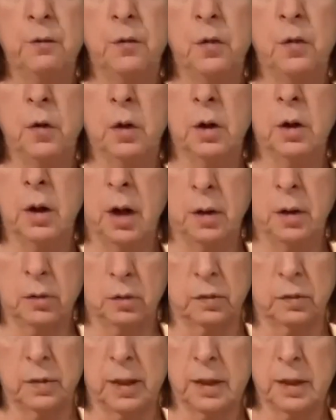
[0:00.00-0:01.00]
for
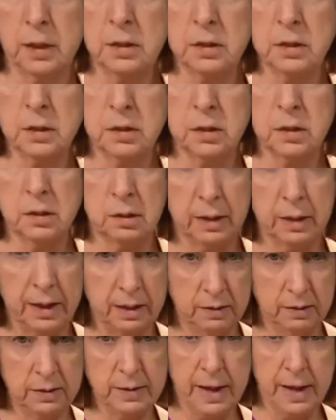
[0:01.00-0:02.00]
other things,
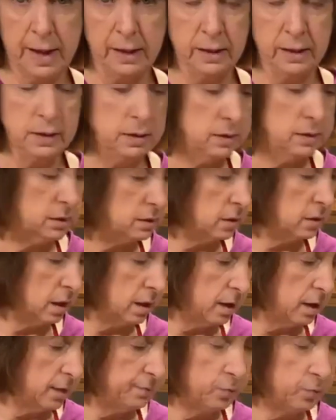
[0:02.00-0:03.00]
like salads,
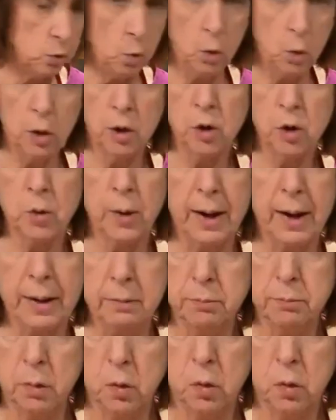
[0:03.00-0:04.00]
or a
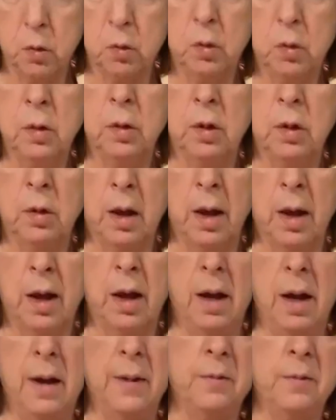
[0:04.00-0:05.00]
grain bowl,
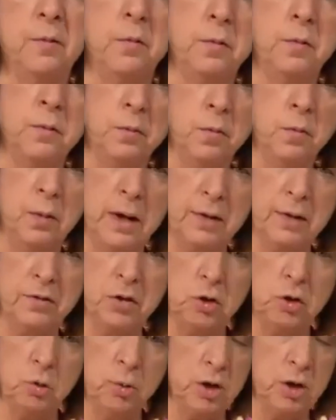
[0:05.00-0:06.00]

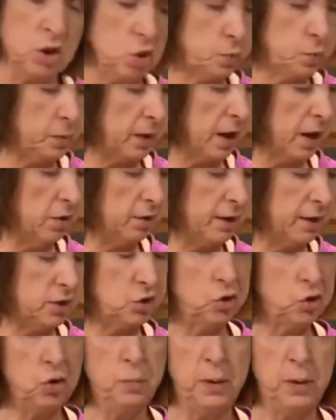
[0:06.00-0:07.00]
whatever you wish. But I'll get
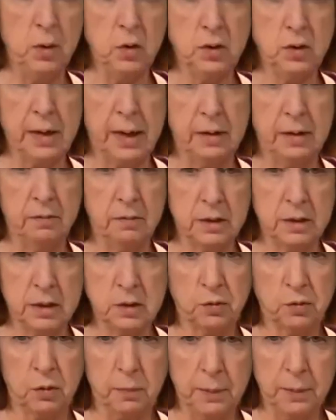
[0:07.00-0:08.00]
2 meals out of
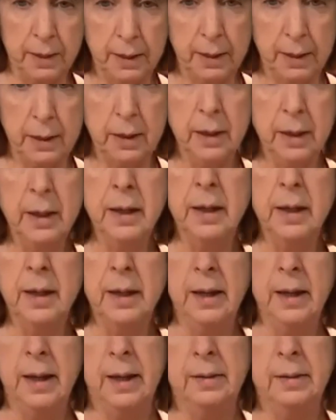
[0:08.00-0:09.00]
this for me.
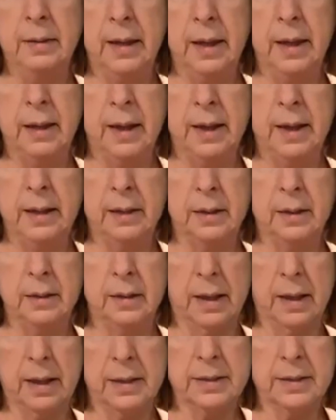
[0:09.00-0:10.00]
And then I can,
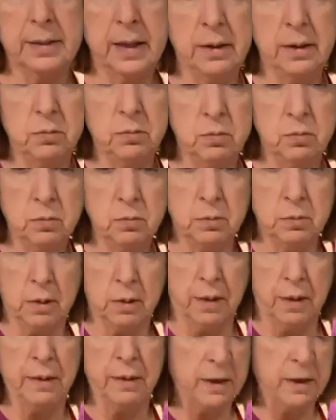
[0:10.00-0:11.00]
like I said,
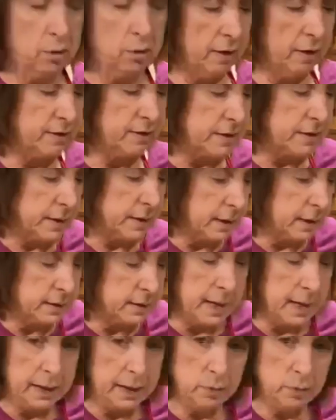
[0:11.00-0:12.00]
I think I'll have a steak
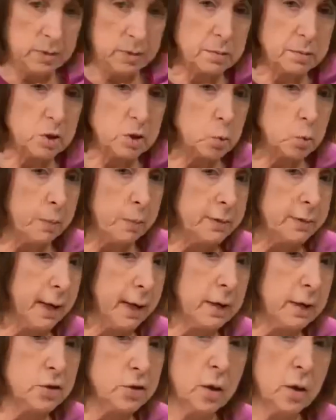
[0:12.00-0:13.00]
salad with some sweet
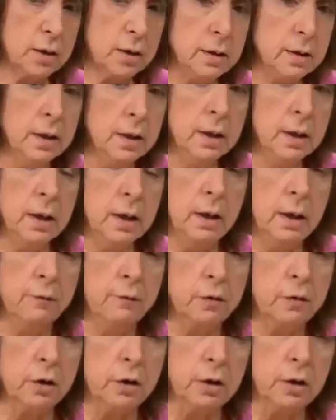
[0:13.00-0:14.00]
potatoes on it
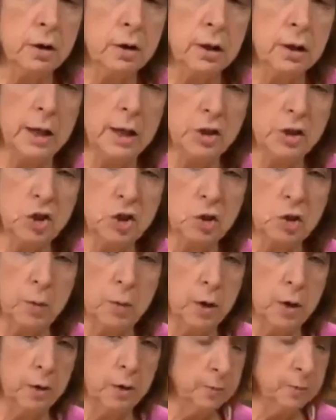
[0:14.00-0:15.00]
for lunch
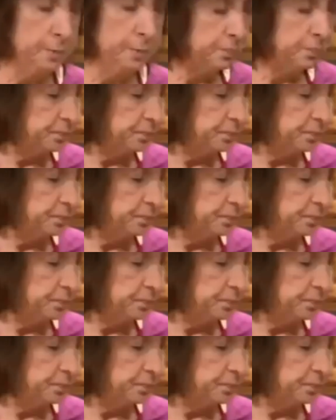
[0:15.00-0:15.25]
tomorrow.